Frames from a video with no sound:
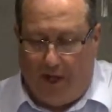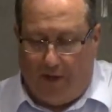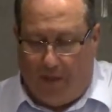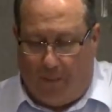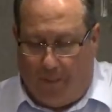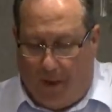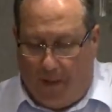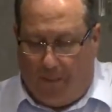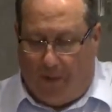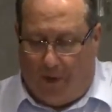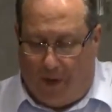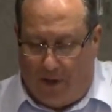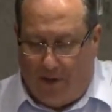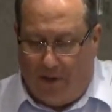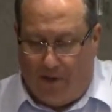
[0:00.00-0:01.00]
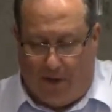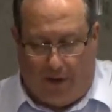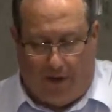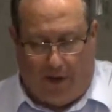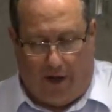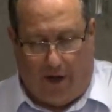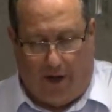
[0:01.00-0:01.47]
the people under
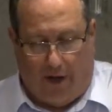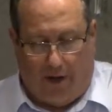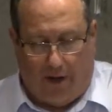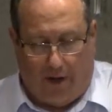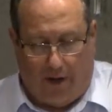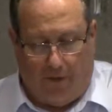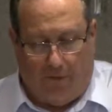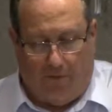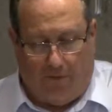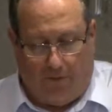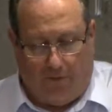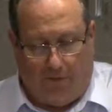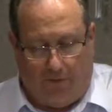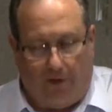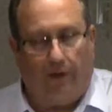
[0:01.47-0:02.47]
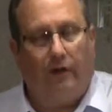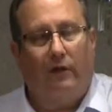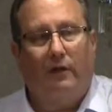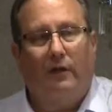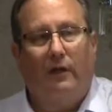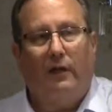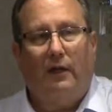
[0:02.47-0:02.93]
their care can
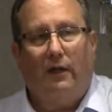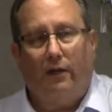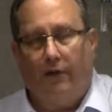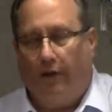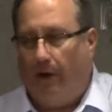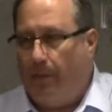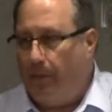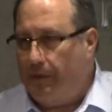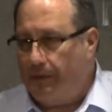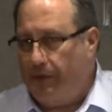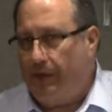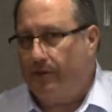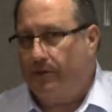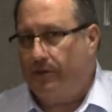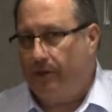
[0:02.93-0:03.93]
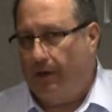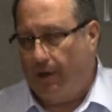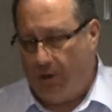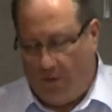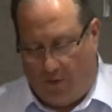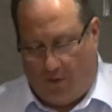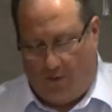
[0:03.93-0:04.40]
fulfill their potential,
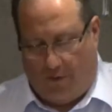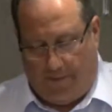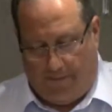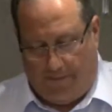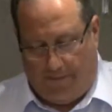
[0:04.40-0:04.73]
end quote.